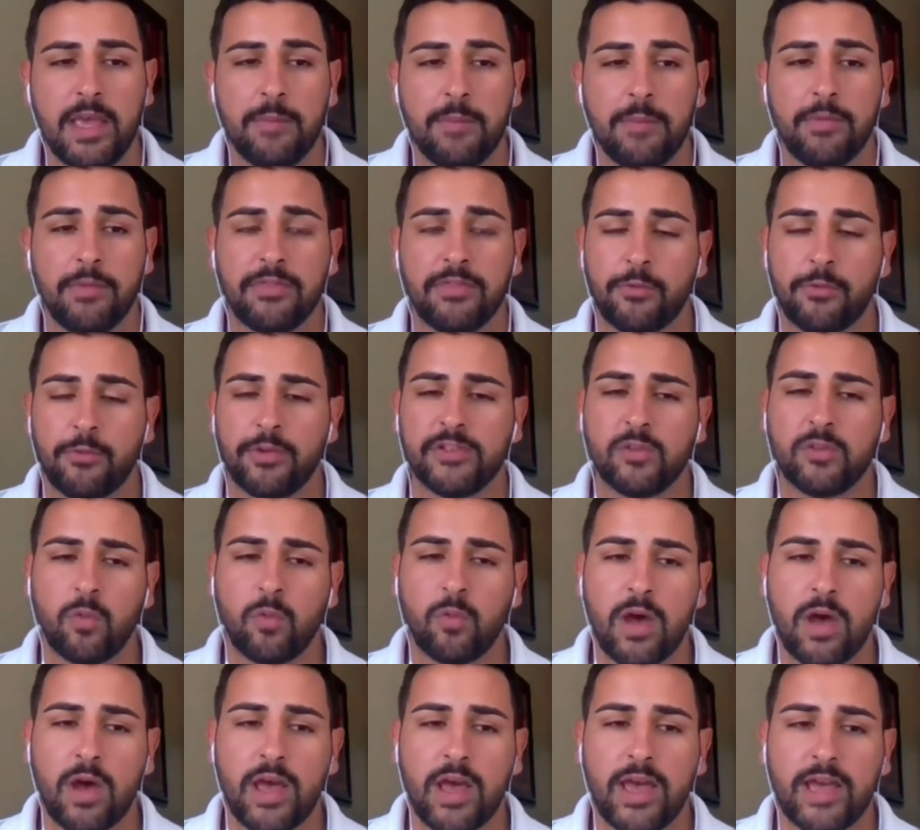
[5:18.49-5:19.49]
But the reason
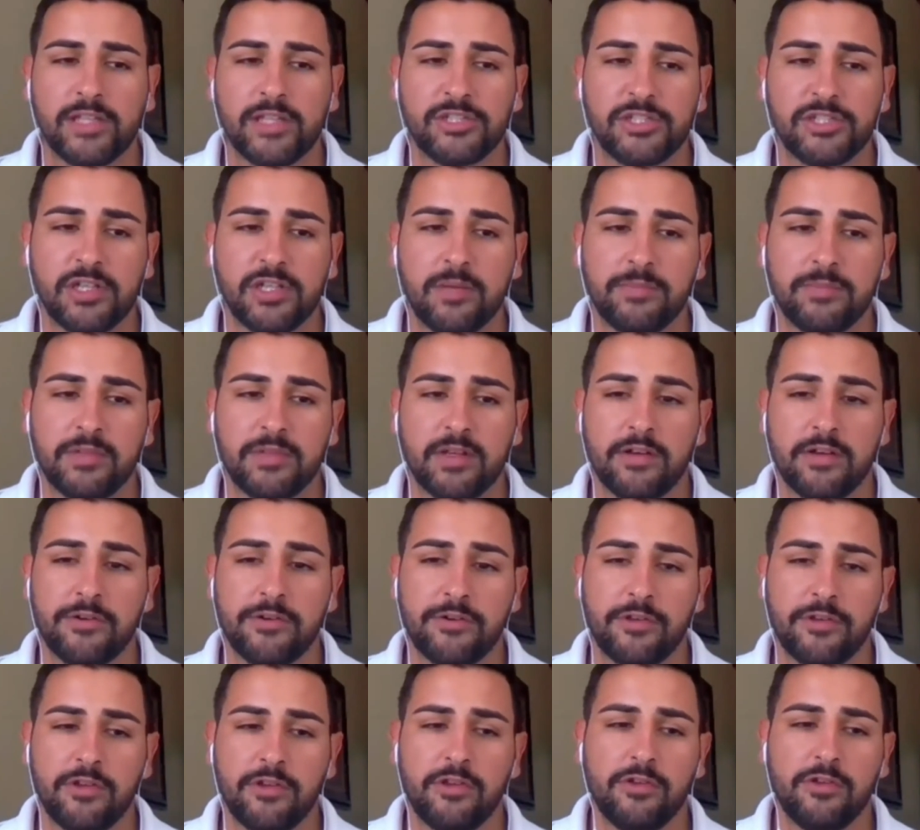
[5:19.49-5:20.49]
why I jumped
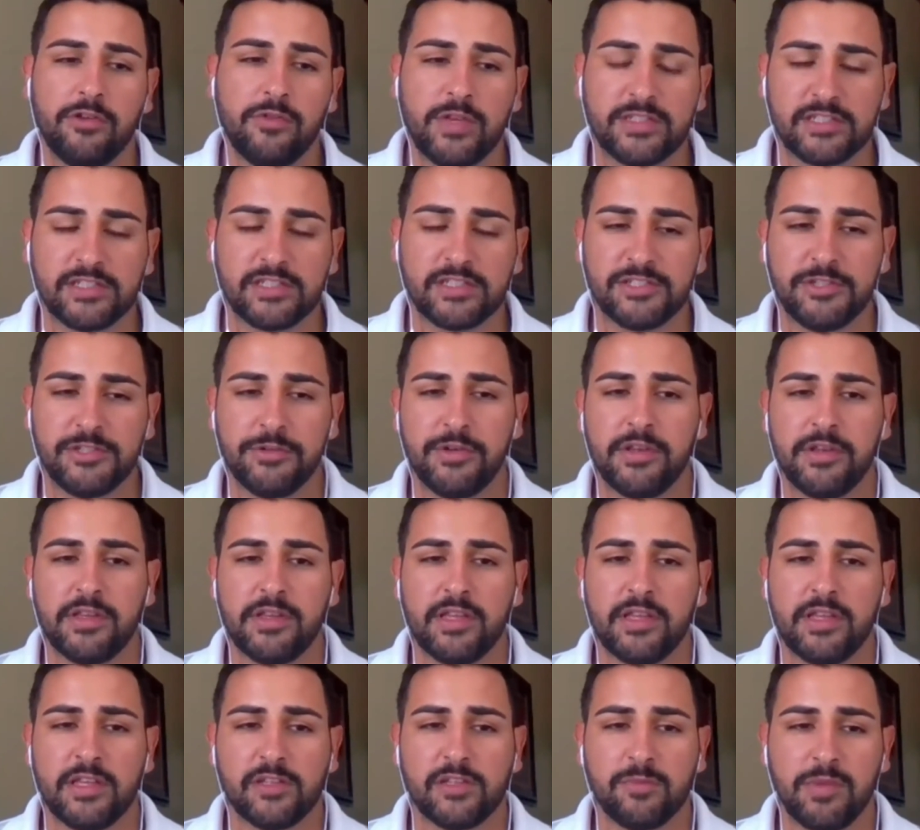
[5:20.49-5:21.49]
under you as a
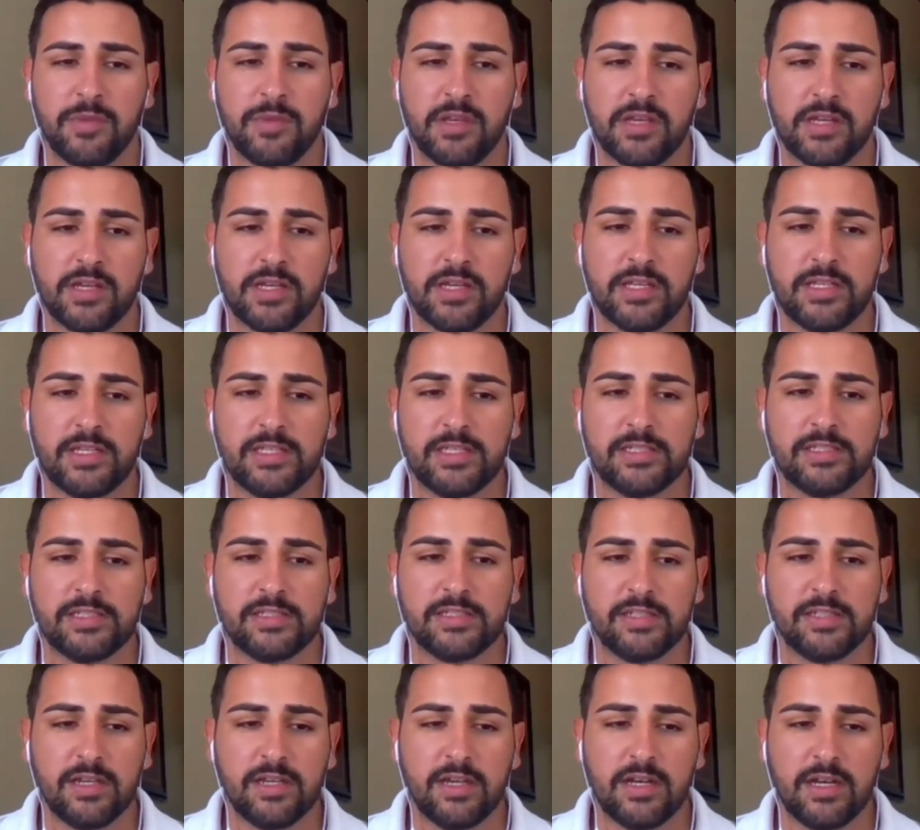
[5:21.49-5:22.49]
student is
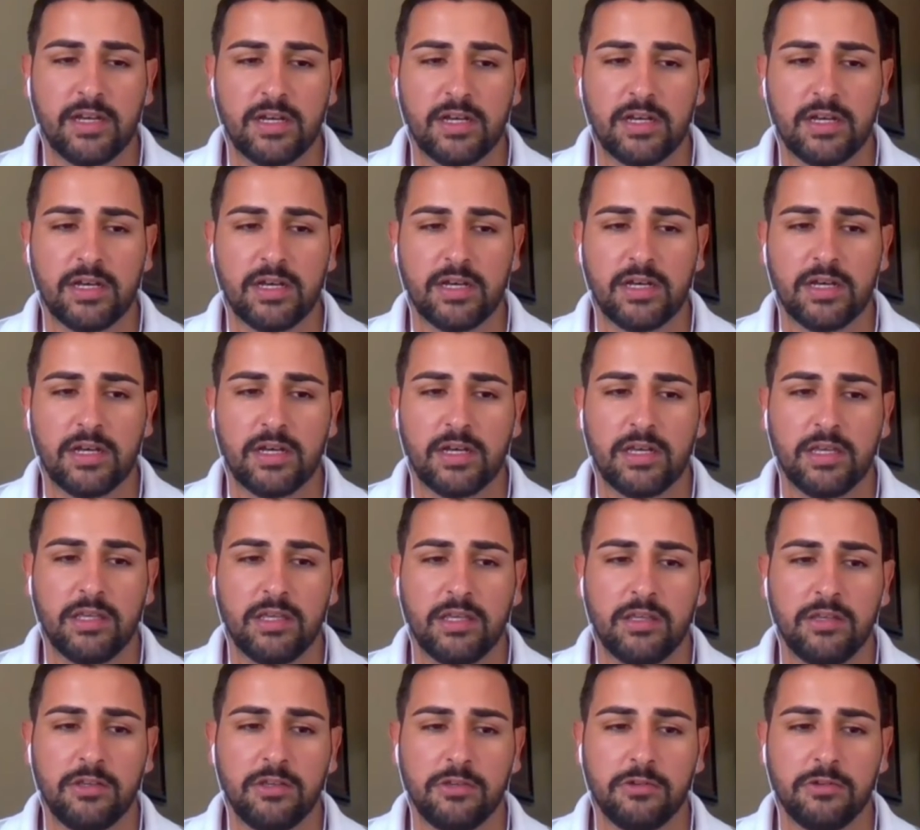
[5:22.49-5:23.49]
because
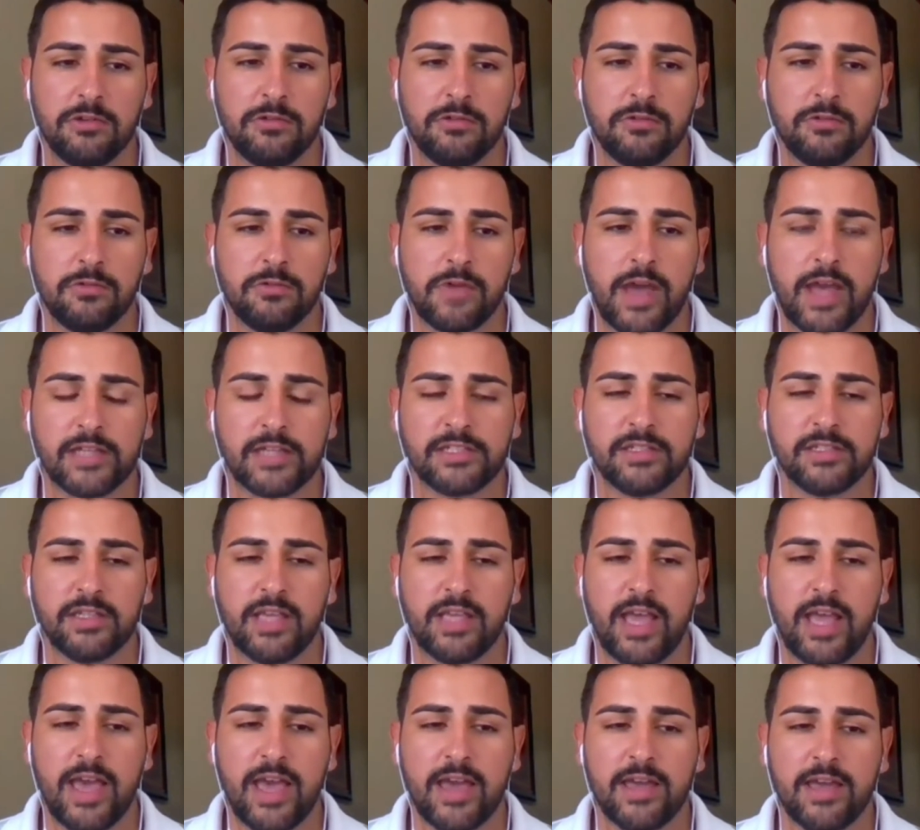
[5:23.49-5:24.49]
you
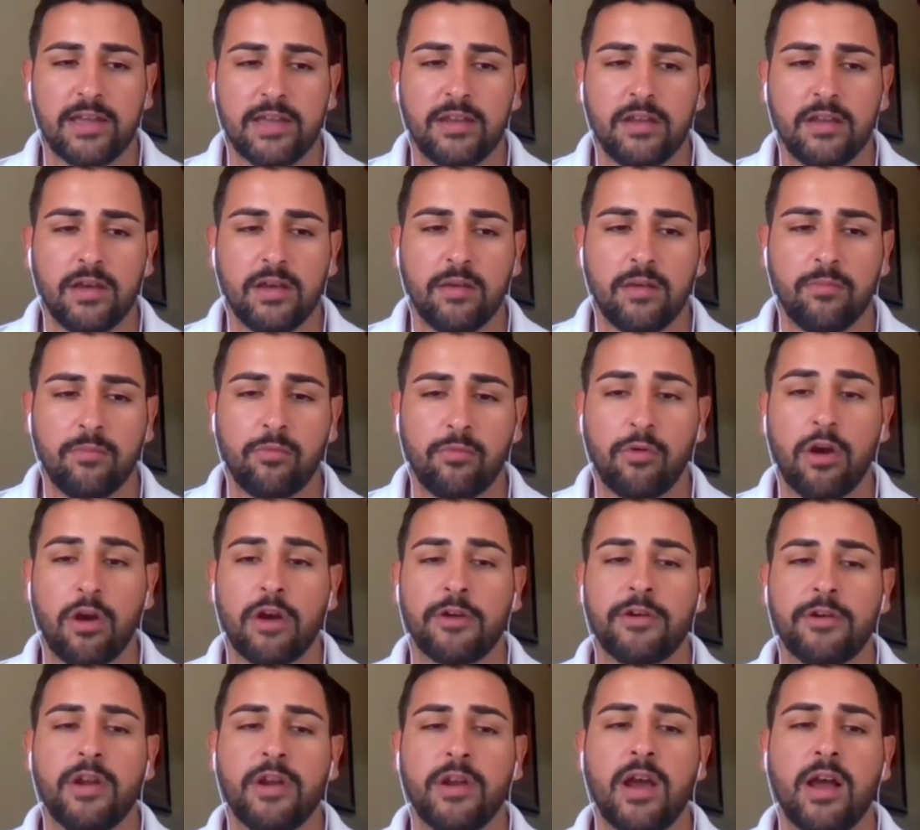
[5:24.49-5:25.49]
actually had a
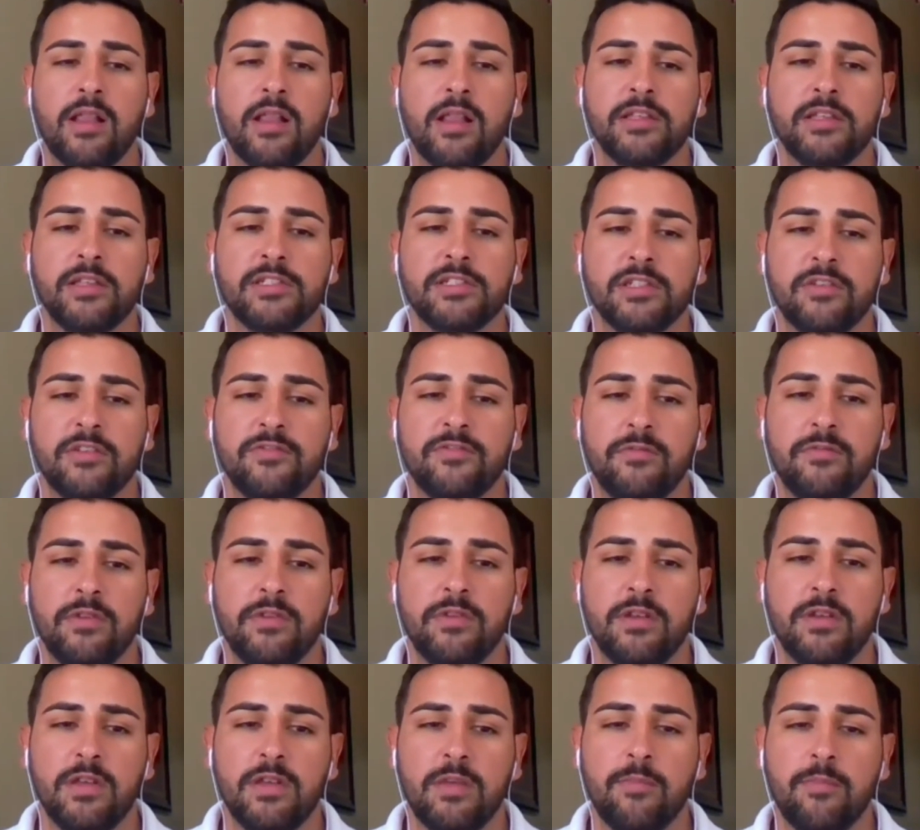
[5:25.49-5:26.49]
broader knowledge of
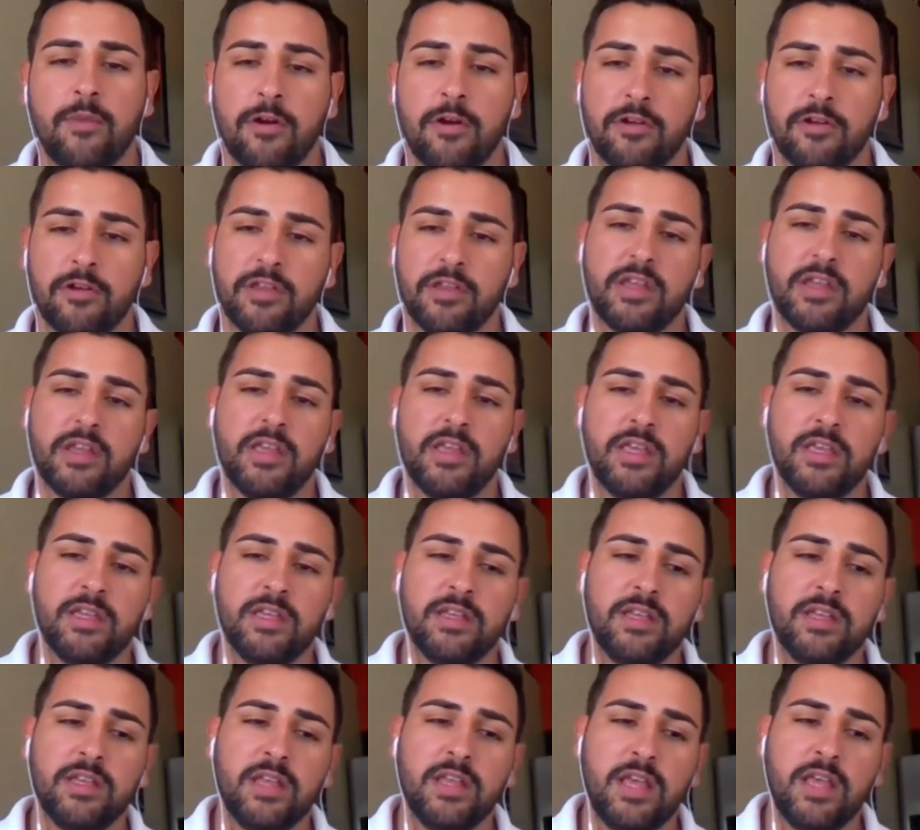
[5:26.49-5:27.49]
marketing
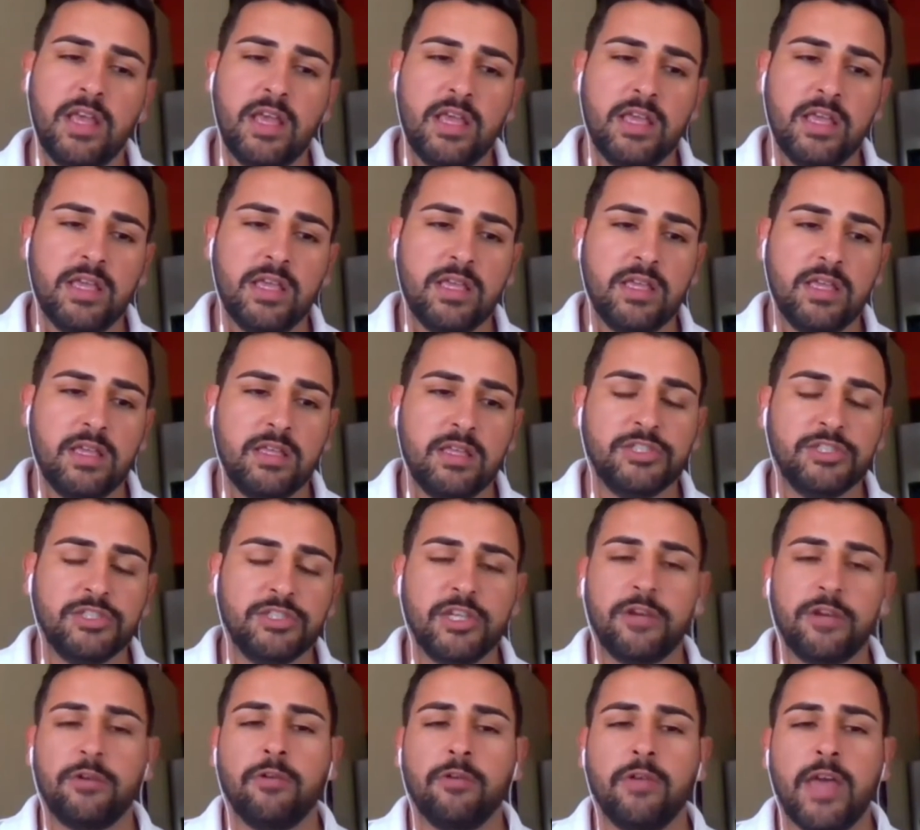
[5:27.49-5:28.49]
in
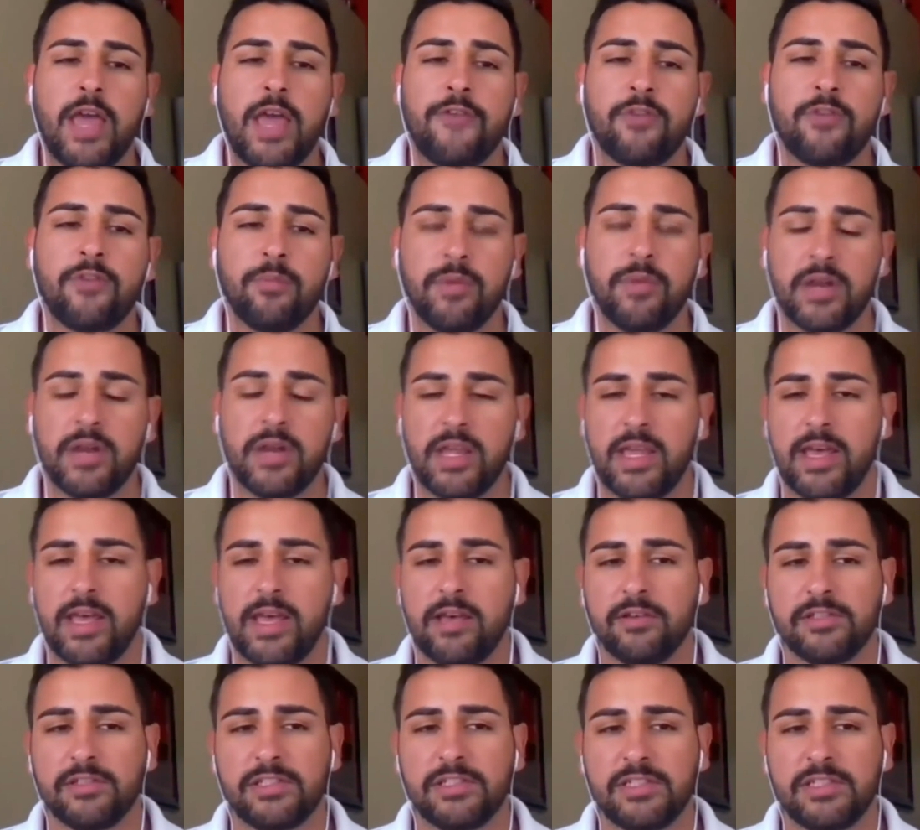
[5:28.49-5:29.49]
general. Everybody
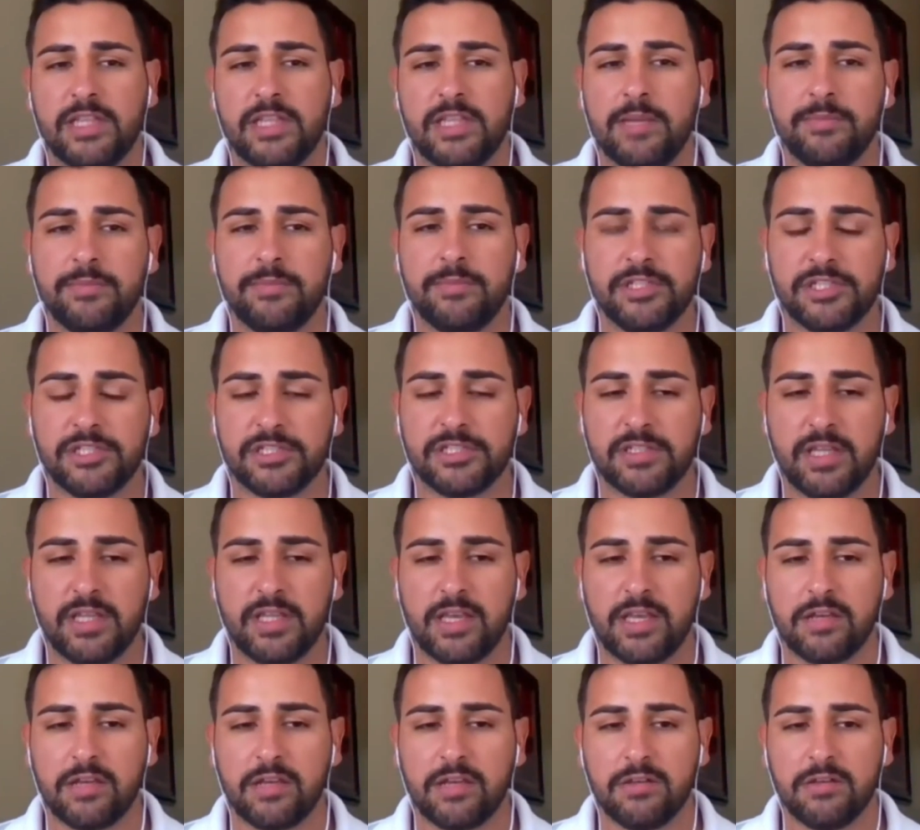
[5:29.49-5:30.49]
else seemed to just
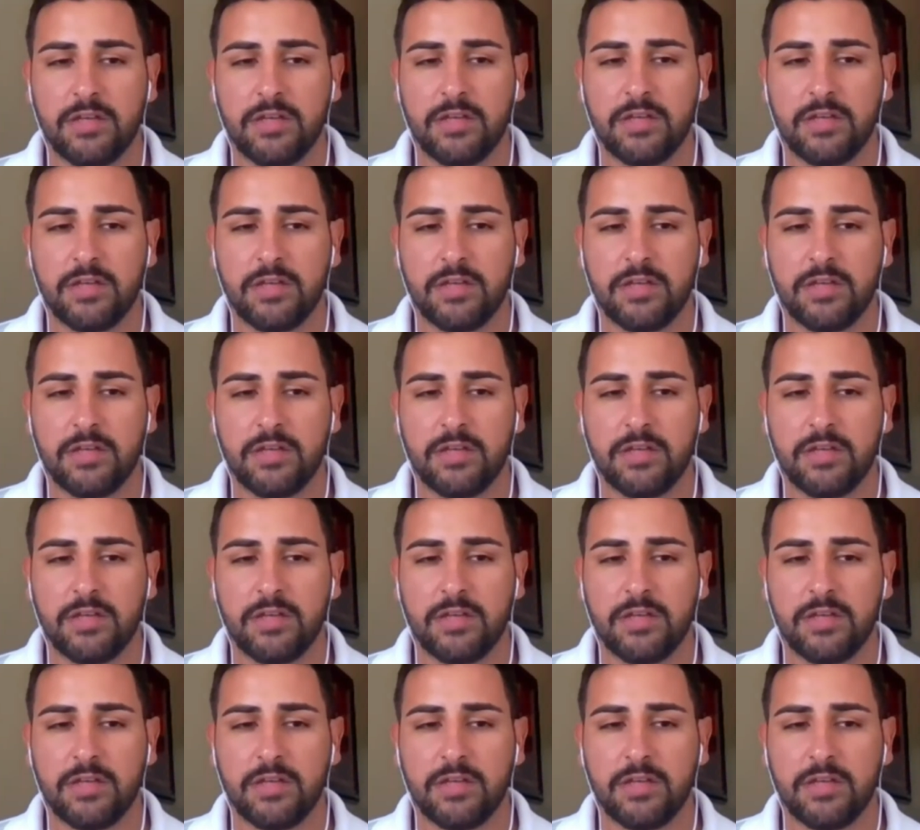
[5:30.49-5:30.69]
like